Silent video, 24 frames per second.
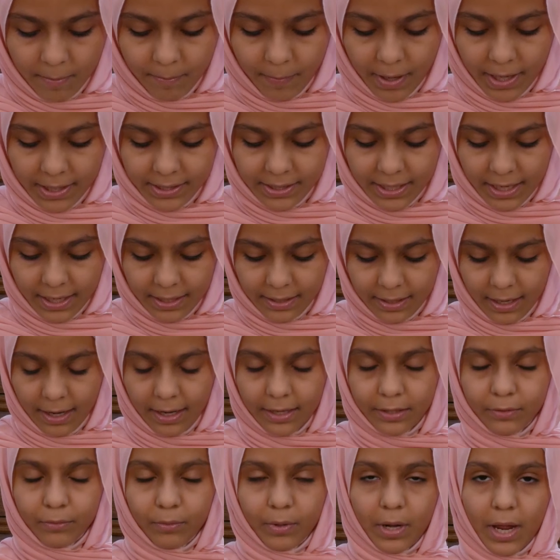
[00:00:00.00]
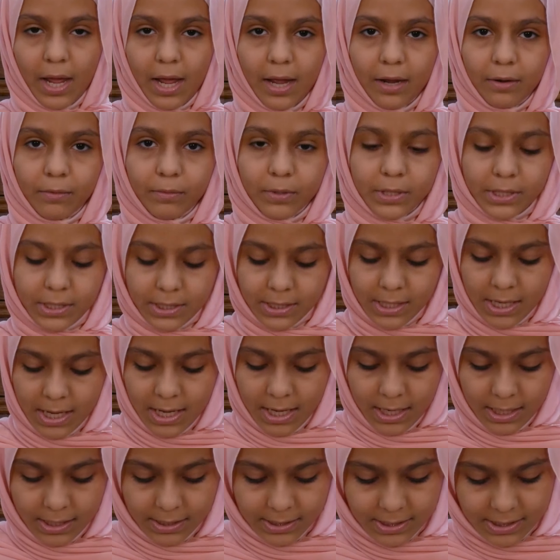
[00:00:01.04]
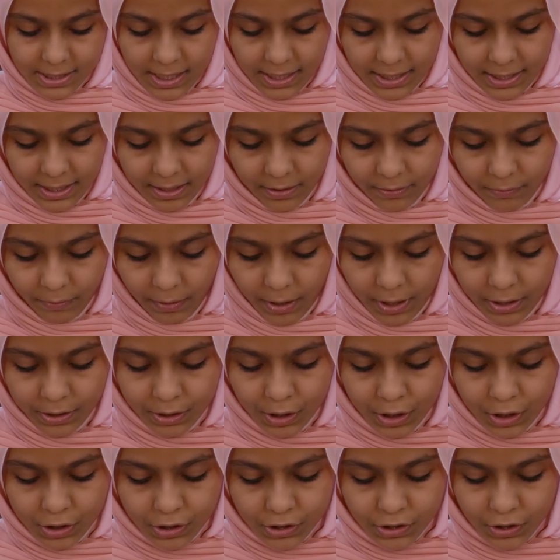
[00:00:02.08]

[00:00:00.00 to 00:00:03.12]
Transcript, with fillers: My dad died when I was in second grade,